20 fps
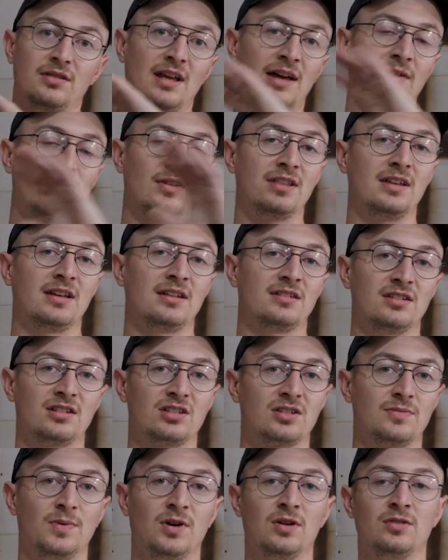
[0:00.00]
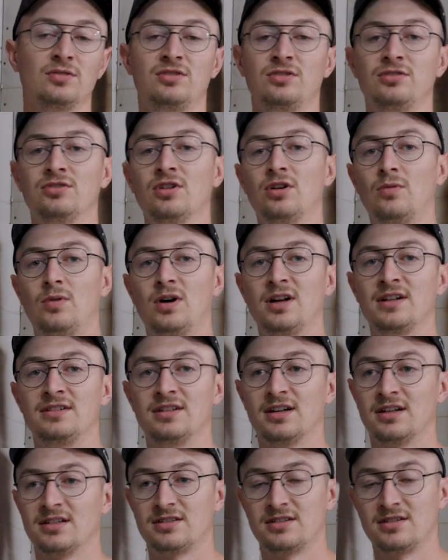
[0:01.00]
everything's exposed. You don't want
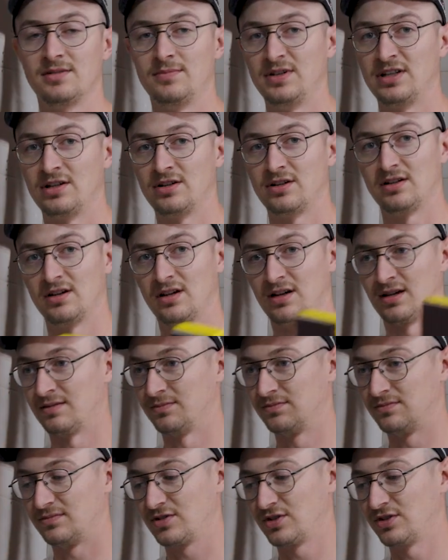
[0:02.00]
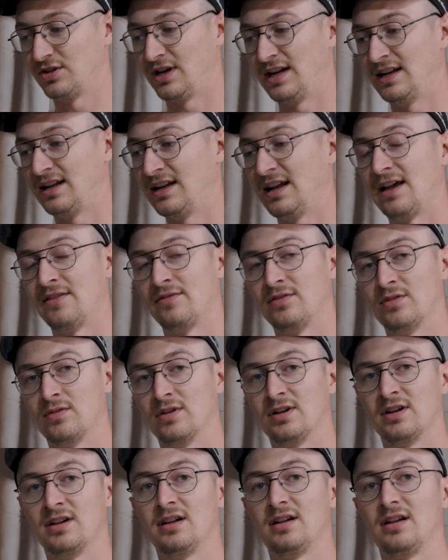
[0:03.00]
dust to be created
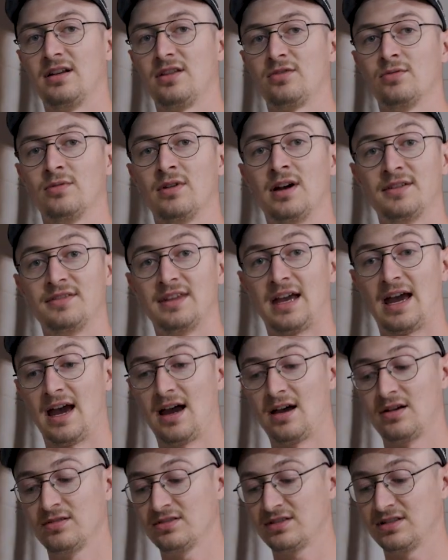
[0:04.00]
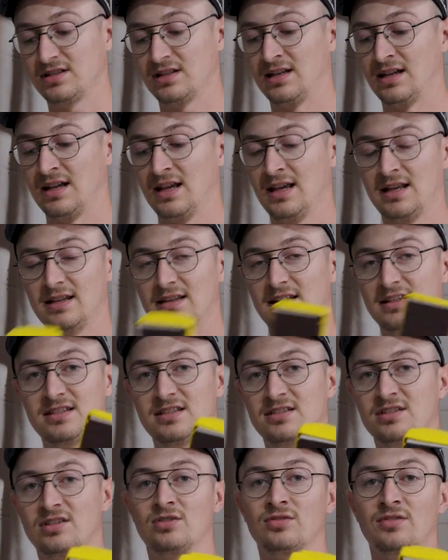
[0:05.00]
everywhere throughout the house, and this
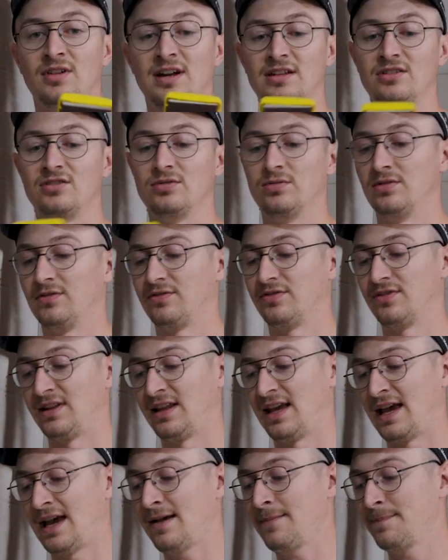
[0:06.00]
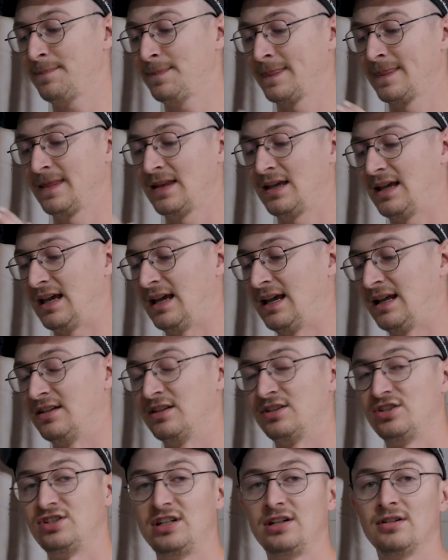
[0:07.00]
is a great tool for that. And
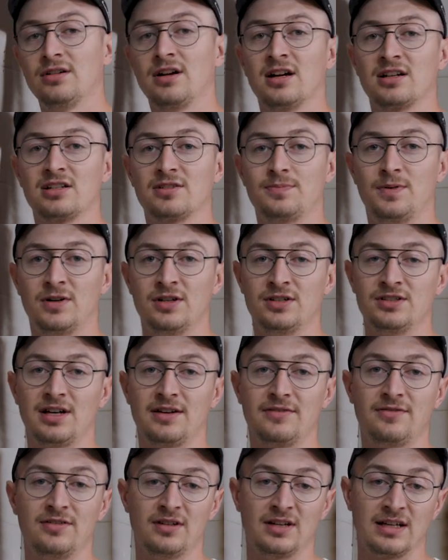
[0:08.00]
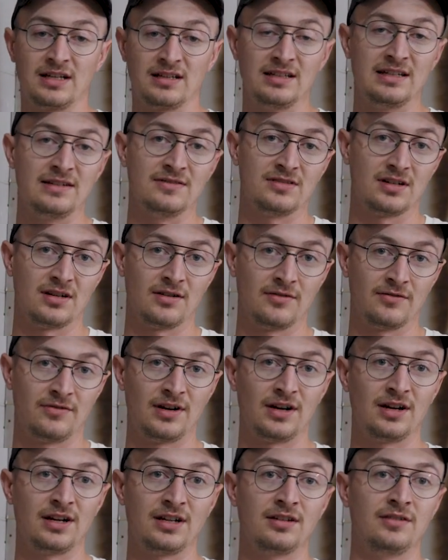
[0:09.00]
the sheetrock sponge, I feel like, leaves a
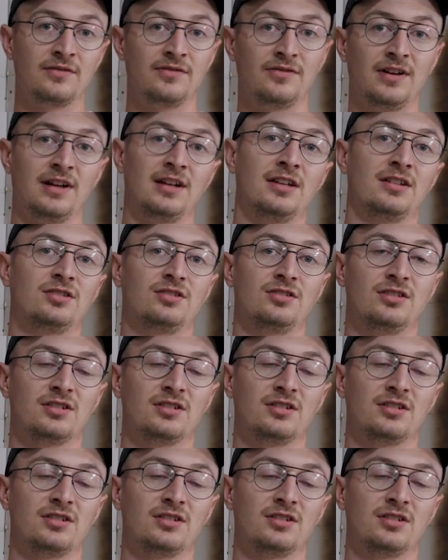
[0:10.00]
very good finish,